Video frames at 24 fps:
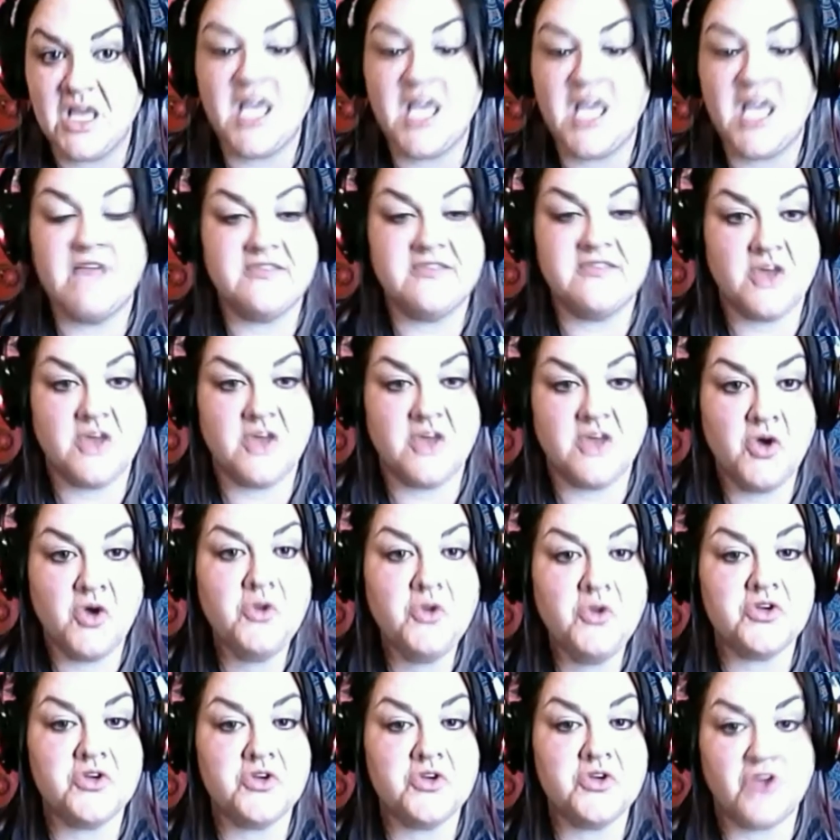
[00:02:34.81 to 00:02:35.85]
If so,
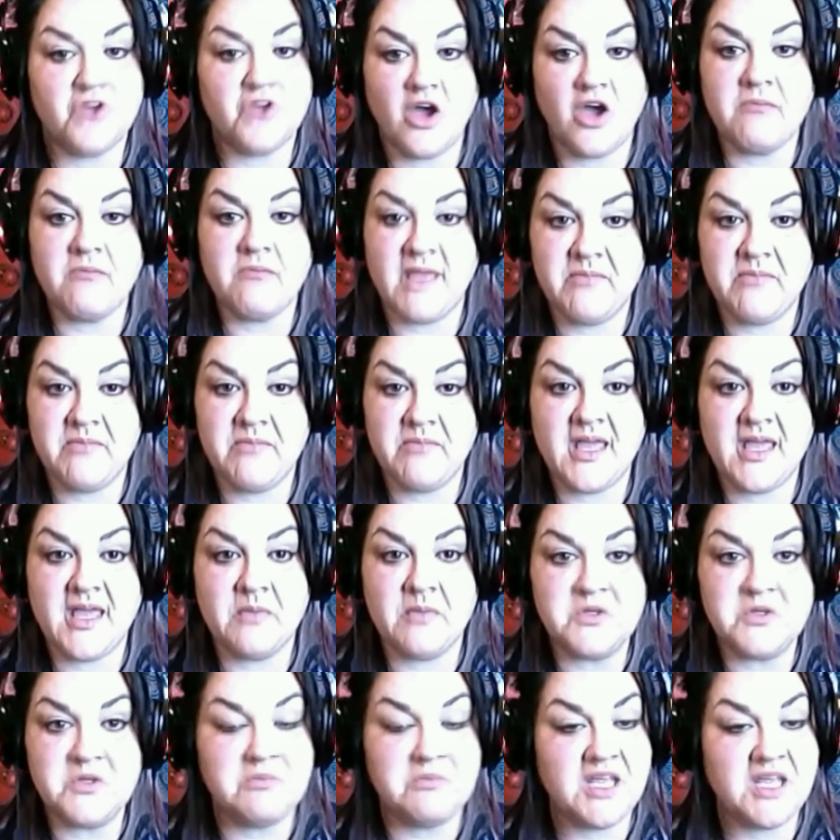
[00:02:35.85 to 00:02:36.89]
your dog may be
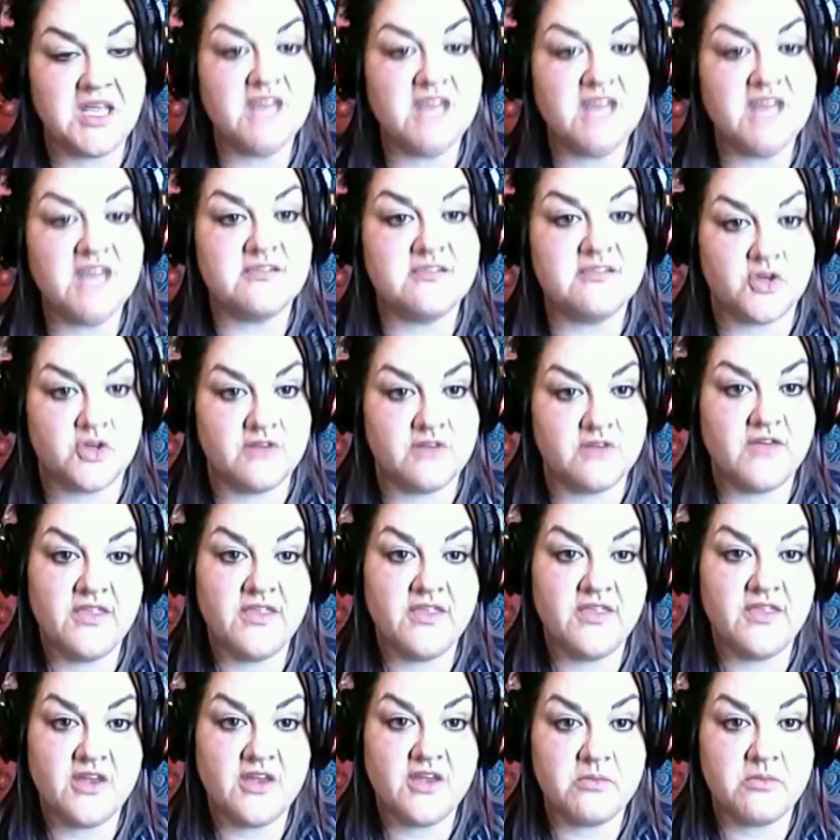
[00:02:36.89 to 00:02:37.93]
able to be a
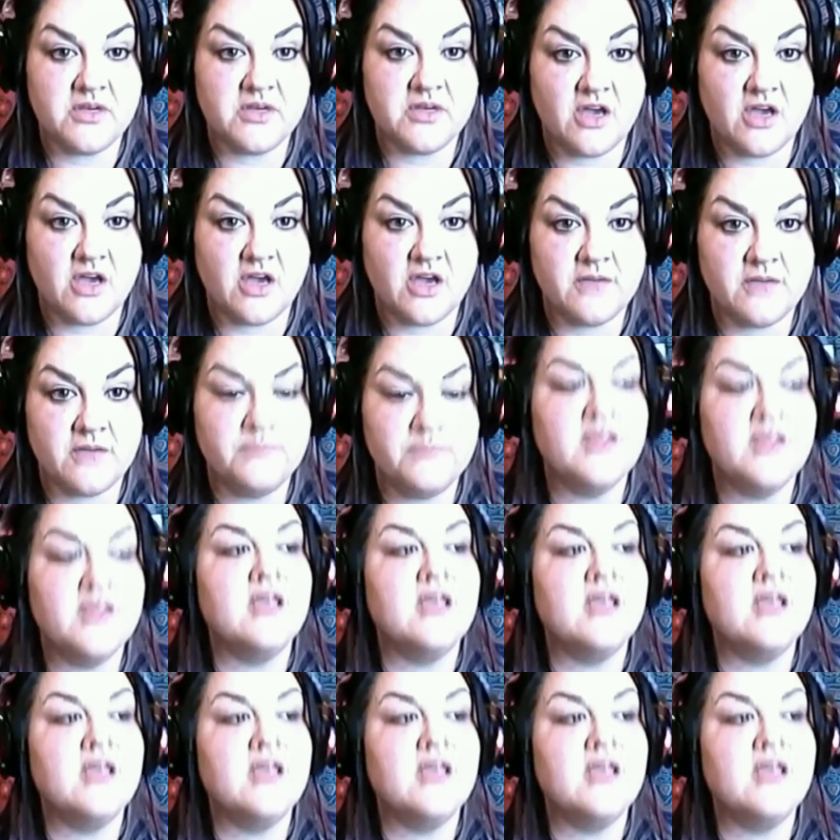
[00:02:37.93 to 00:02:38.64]
certified therapy dog.